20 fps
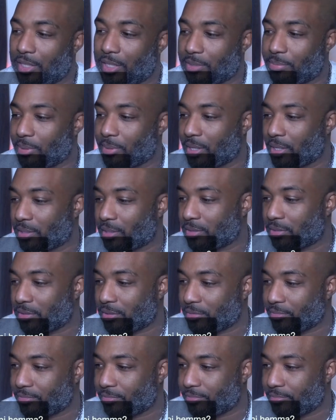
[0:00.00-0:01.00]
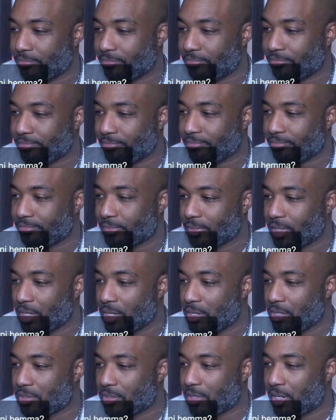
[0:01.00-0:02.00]
then I speak English.
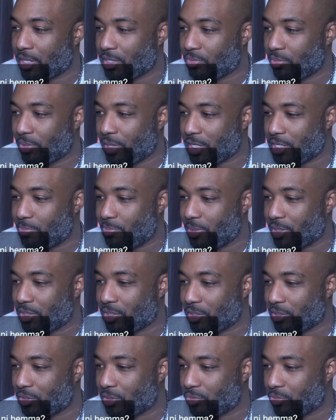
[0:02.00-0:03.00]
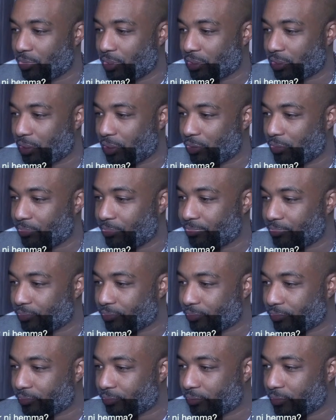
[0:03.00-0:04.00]
So that's when I speak Swedish at home.
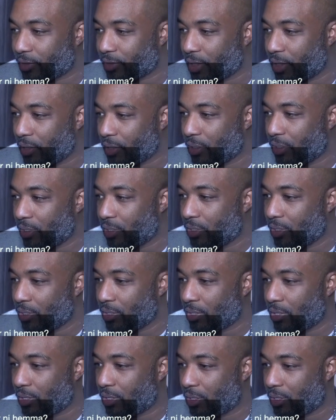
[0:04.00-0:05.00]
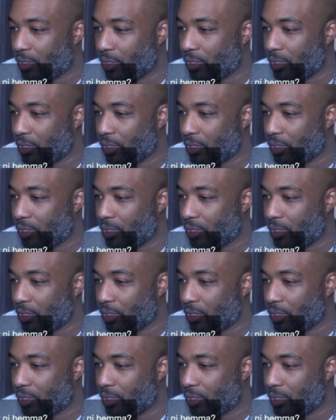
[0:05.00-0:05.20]
Hey,